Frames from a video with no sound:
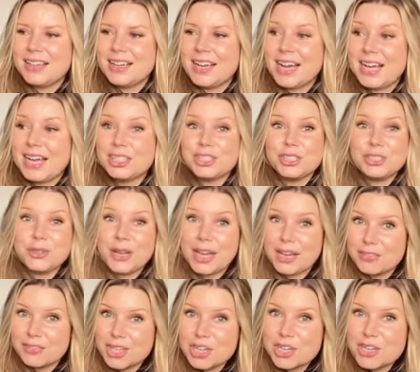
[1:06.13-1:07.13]
I do
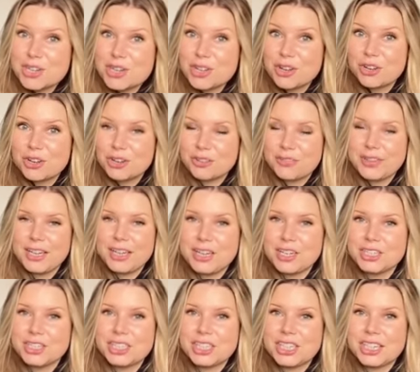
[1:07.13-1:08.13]
have a lot of
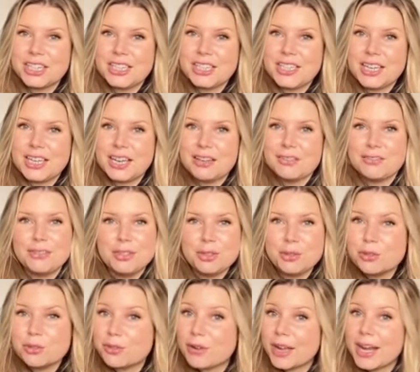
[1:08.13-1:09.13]
energy. I feel
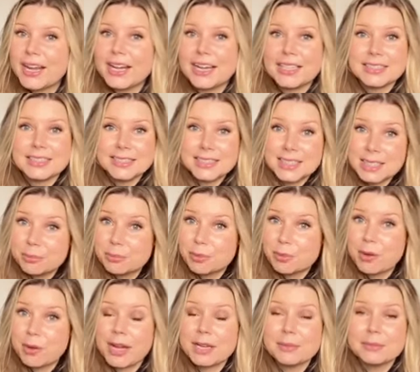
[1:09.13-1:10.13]
great. I sleep
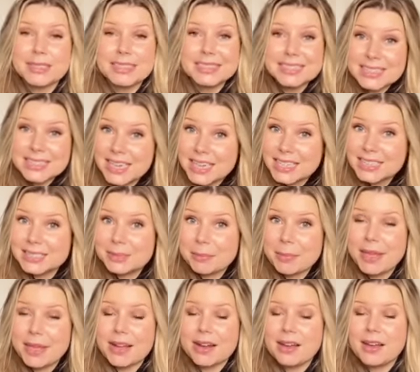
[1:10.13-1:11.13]
great. My skin is
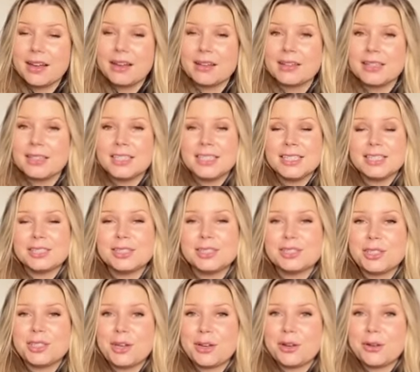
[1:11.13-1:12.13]
better.
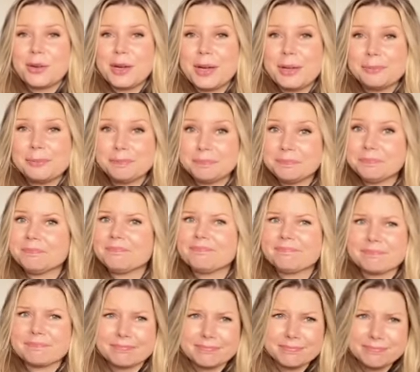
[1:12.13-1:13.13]
So
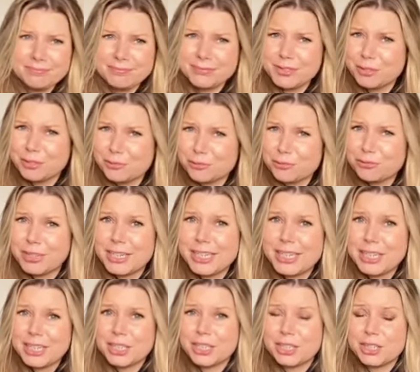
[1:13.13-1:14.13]

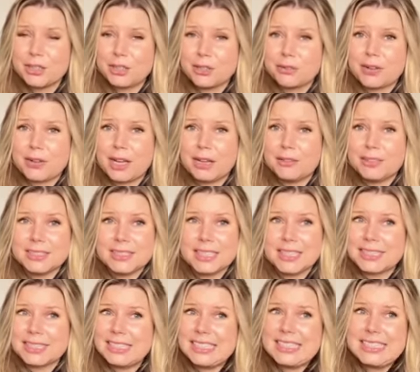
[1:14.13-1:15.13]
really good all around. It's
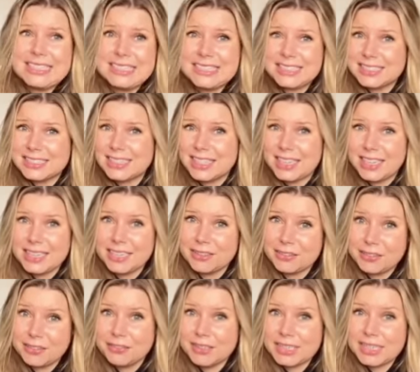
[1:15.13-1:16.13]
like the easiest diet I've
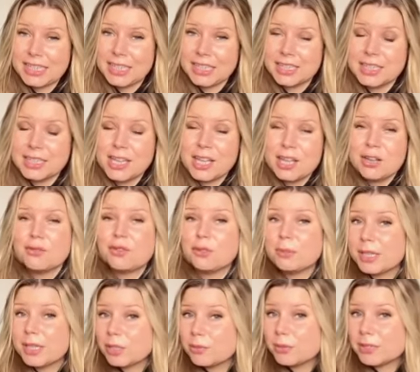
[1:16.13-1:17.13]
ever done. For
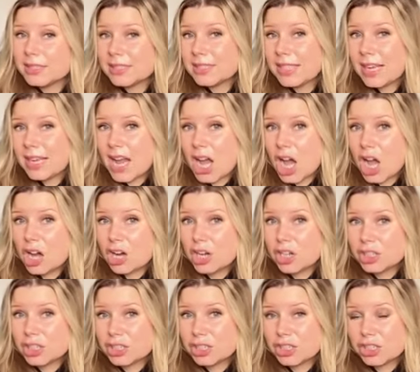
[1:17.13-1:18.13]
me, it wasn't that
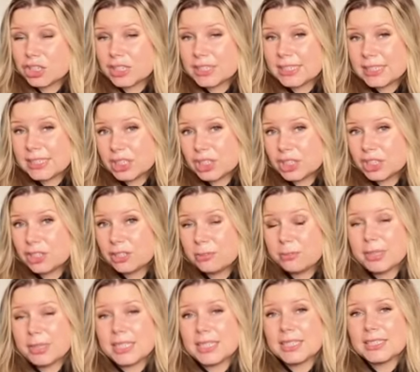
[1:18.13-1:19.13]
hard to transition
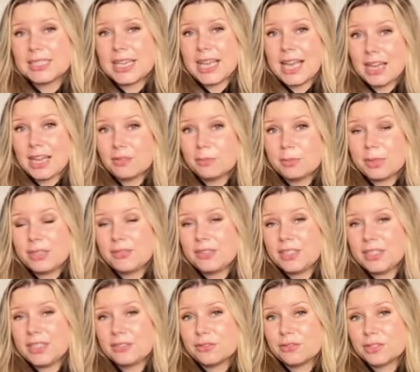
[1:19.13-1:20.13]
because I have been
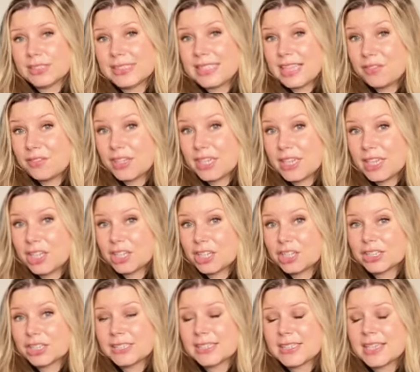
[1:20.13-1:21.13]
vegan for 7
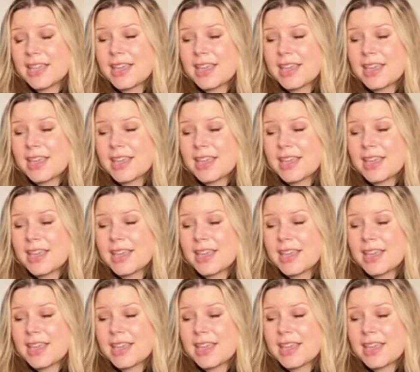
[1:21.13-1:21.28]
years.